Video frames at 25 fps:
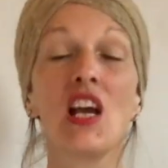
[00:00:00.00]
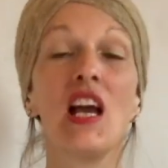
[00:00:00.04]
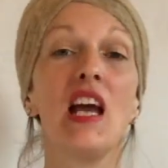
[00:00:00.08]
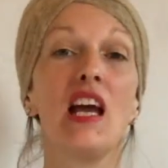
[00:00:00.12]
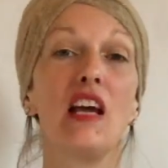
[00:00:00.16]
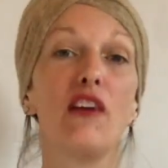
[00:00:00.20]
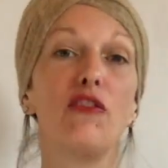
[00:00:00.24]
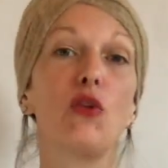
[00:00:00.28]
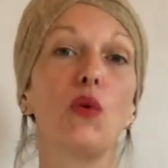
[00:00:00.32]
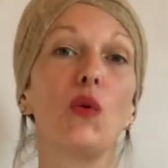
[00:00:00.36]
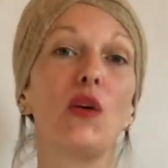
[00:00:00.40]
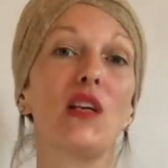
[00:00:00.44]

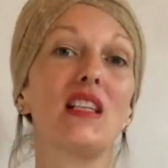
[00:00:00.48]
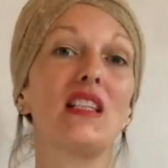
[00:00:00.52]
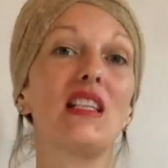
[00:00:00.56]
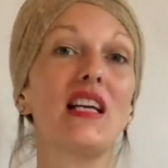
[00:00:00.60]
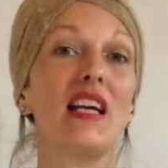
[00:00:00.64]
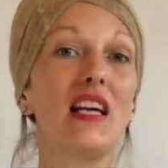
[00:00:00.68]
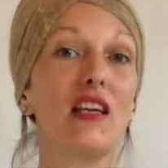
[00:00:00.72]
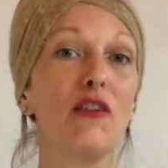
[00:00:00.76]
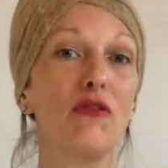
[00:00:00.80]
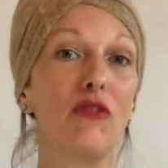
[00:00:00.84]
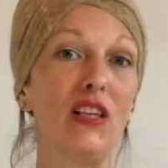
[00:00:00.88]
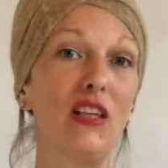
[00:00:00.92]
If you want to
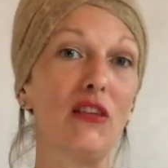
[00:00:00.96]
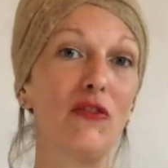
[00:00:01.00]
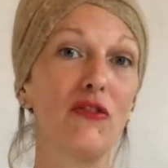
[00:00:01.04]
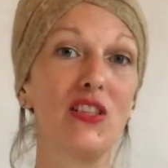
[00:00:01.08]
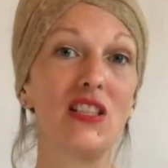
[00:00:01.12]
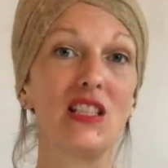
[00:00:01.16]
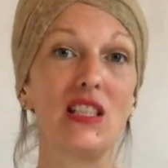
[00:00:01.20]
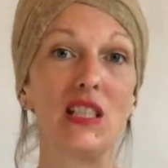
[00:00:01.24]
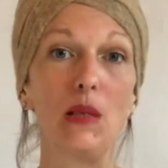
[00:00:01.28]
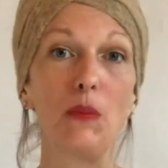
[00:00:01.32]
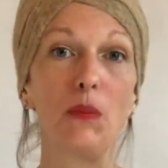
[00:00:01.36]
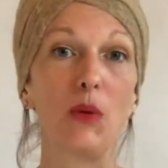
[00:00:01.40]
dive even
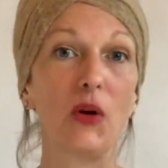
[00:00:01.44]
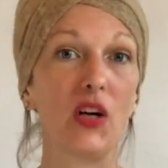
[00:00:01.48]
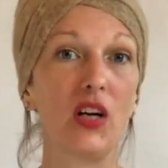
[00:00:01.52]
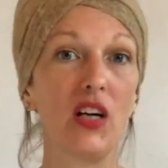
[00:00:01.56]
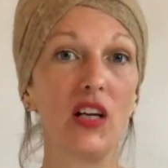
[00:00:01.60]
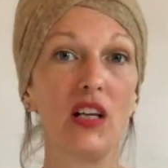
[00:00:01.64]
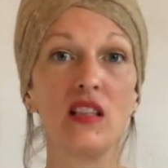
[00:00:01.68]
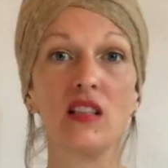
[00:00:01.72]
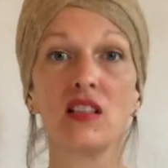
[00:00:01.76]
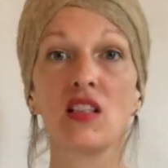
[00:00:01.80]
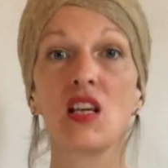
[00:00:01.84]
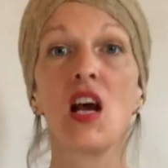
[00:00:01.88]
deeper
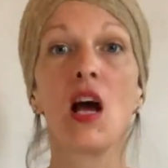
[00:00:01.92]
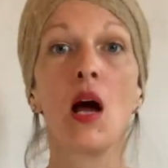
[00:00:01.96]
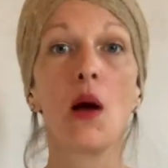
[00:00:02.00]
and